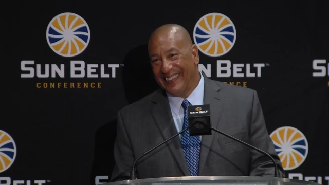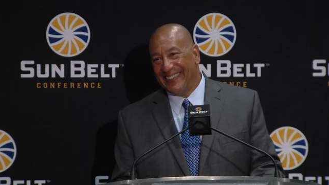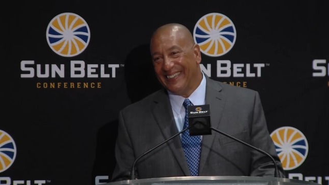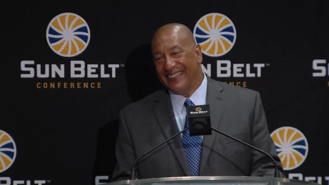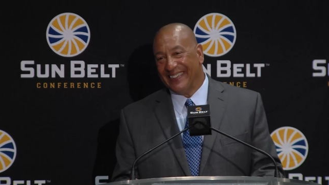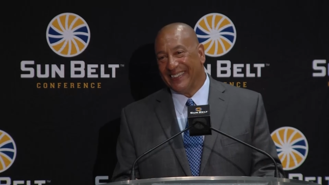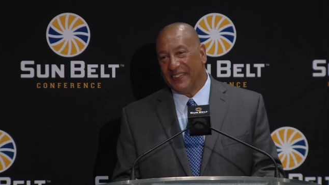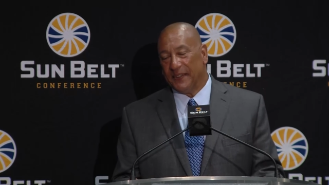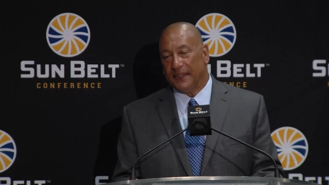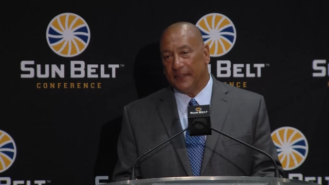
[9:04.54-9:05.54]

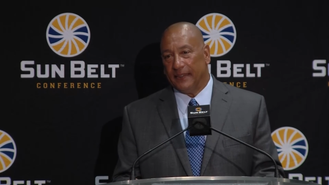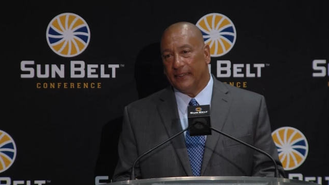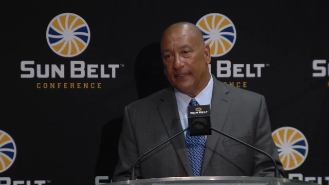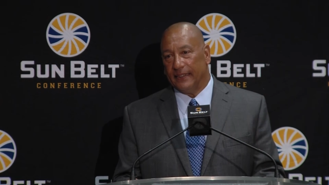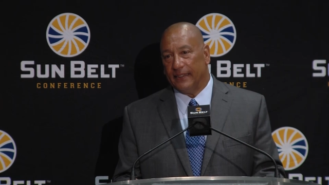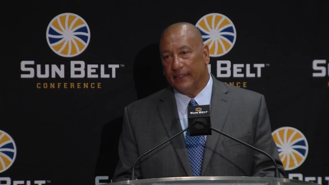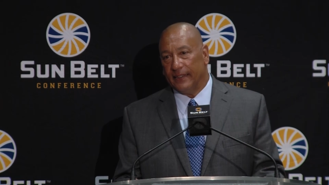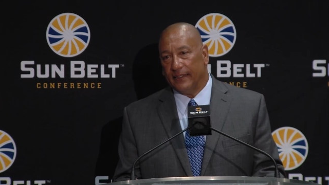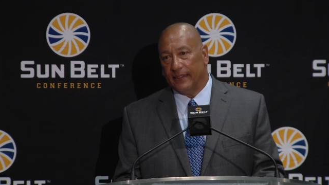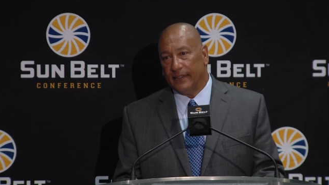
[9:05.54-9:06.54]

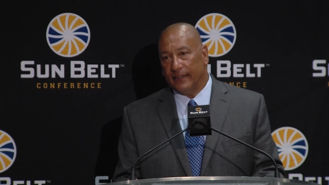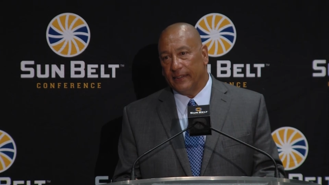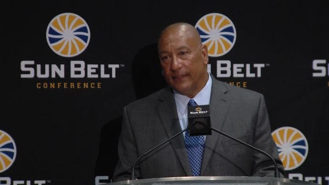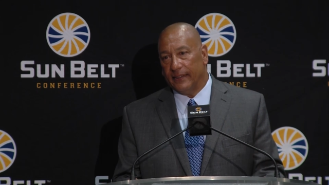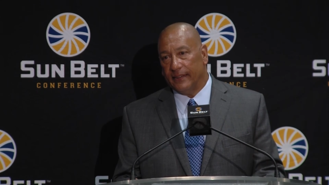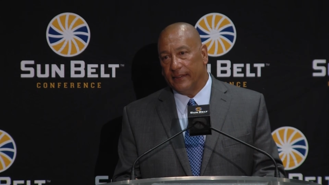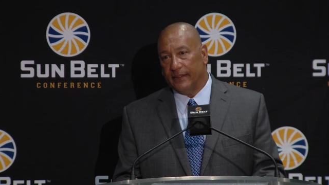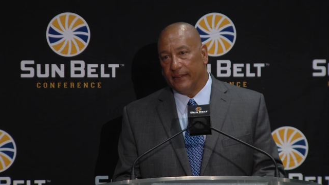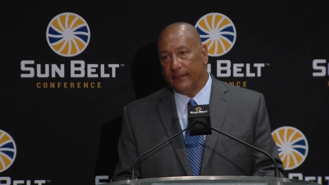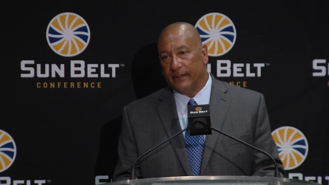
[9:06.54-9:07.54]

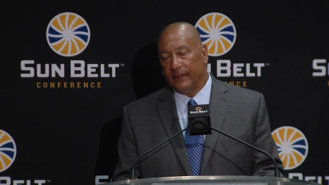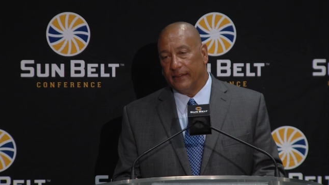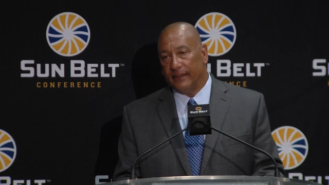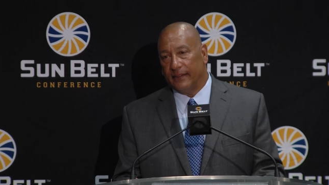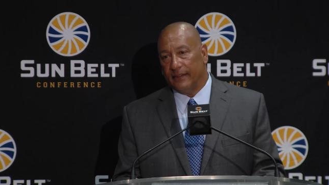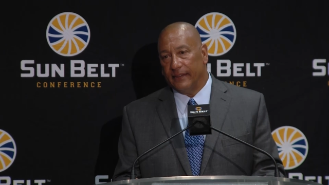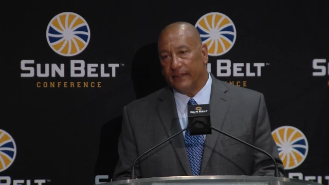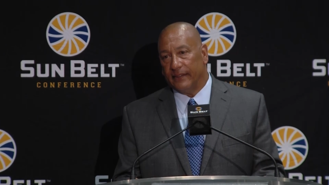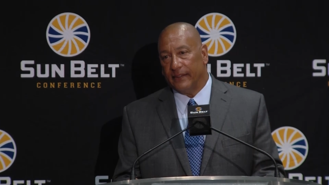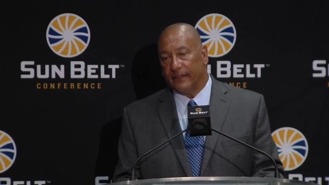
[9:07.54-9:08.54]

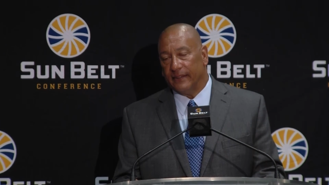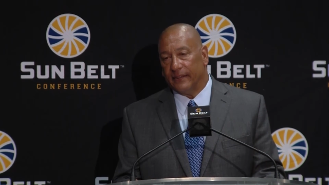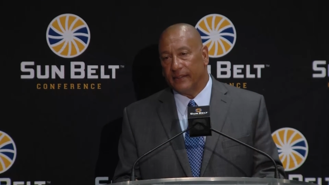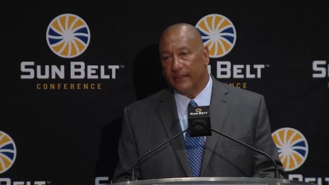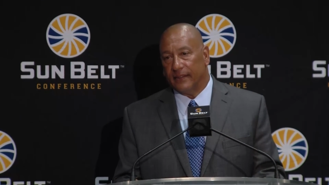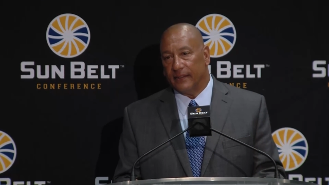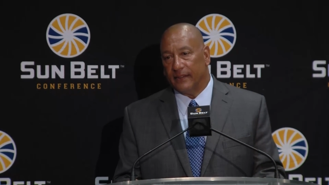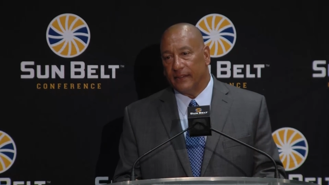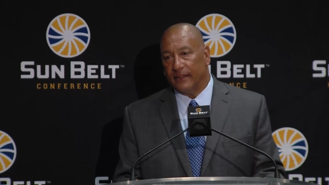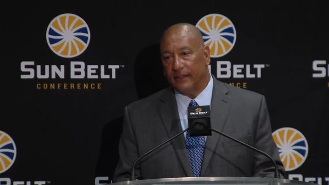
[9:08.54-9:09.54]

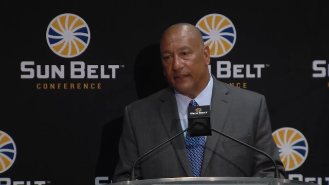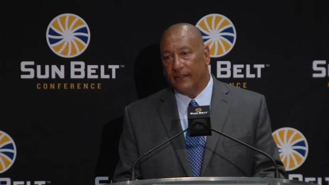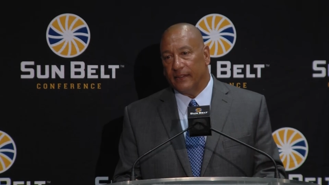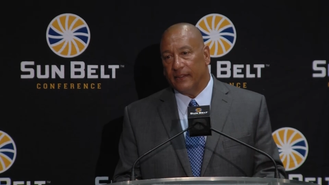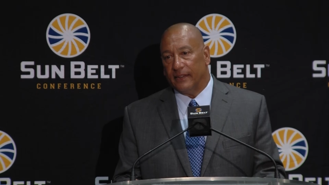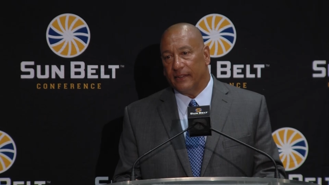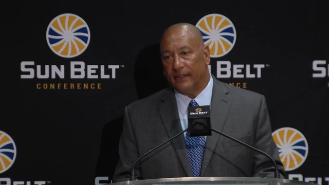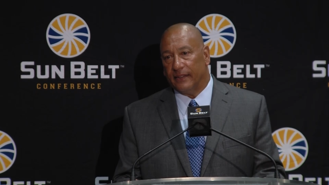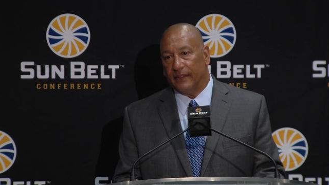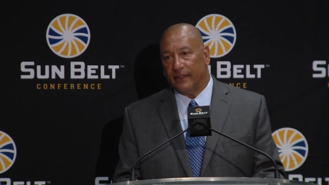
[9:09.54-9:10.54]

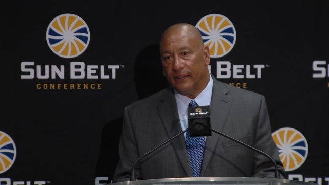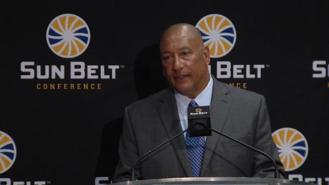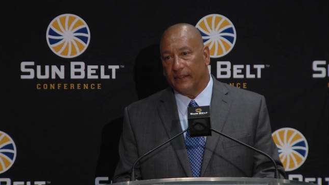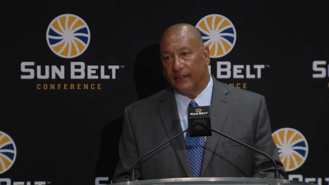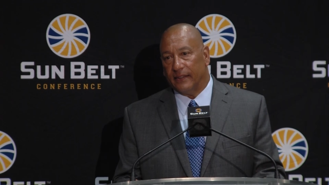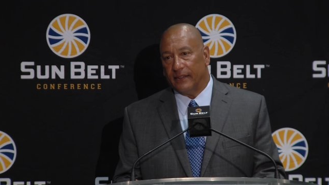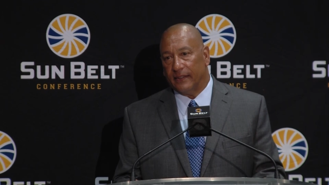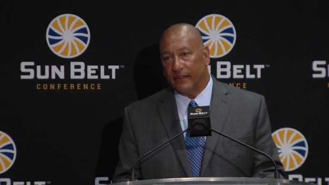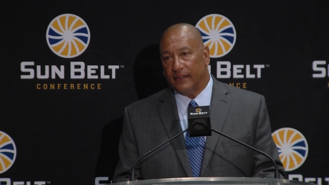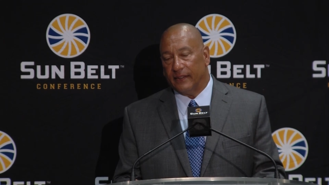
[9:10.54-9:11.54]

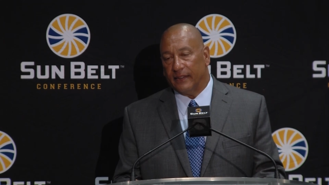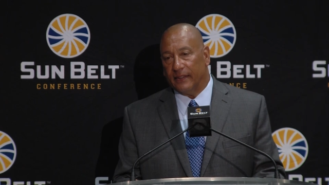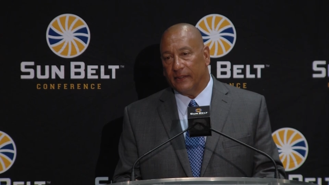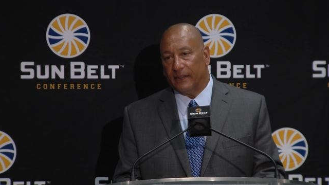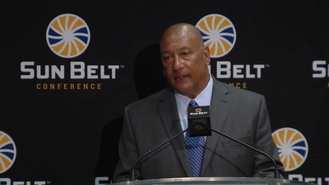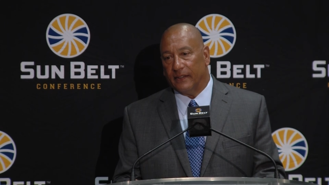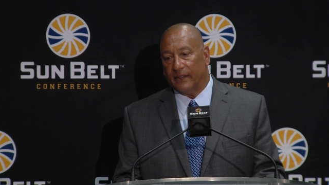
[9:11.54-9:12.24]
Nothing is said.